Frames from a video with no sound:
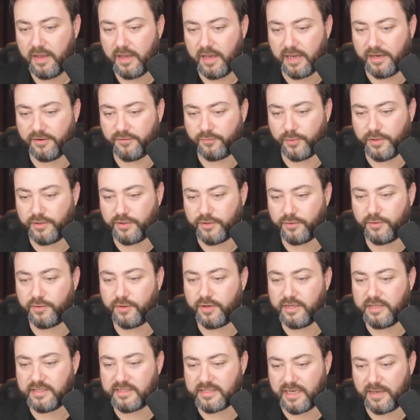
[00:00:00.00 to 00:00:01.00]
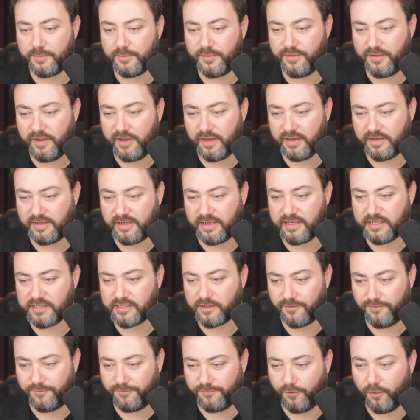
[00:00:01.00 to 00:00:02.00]
and if we do not examine the ideas
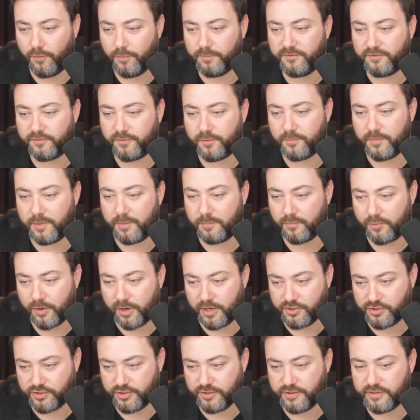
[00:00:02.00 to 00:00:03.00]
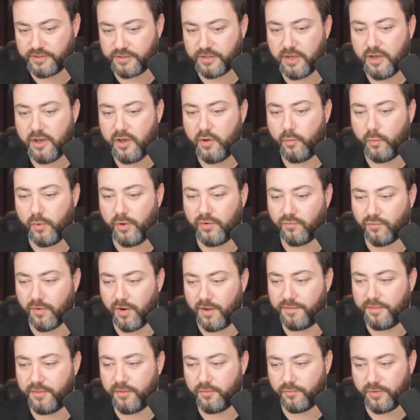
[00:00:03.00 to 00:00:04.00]
formed from impressions, we
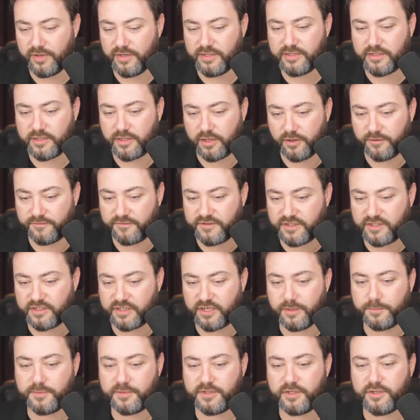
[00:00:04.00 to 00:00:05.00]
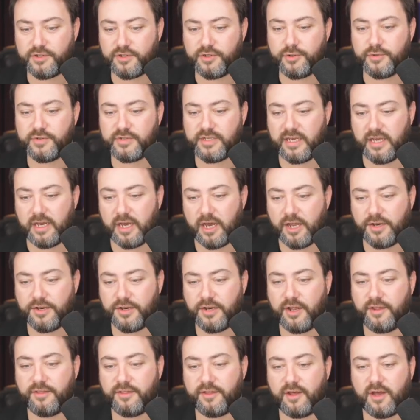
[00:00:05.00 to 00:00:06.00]
run the risk of substituting
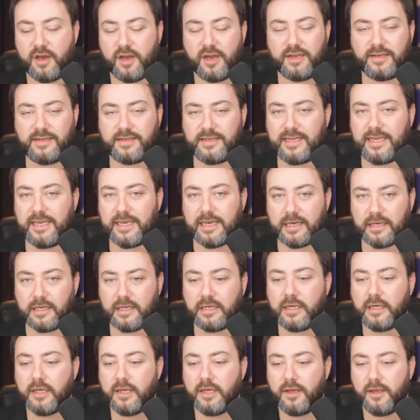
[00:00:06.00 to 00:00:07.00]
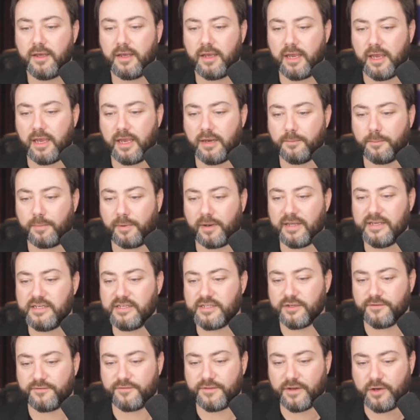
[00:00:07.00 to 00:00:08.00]
another idea in
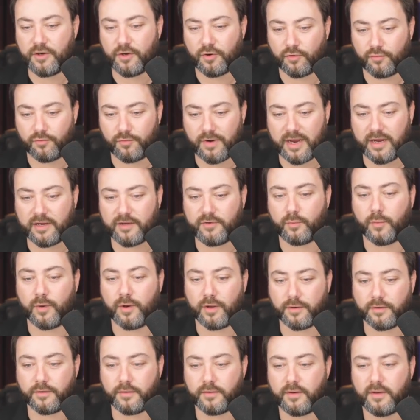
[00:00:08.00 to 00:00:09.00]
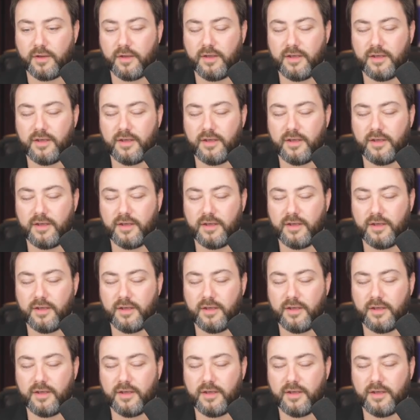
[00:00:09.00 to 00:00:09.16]
place of the correct one,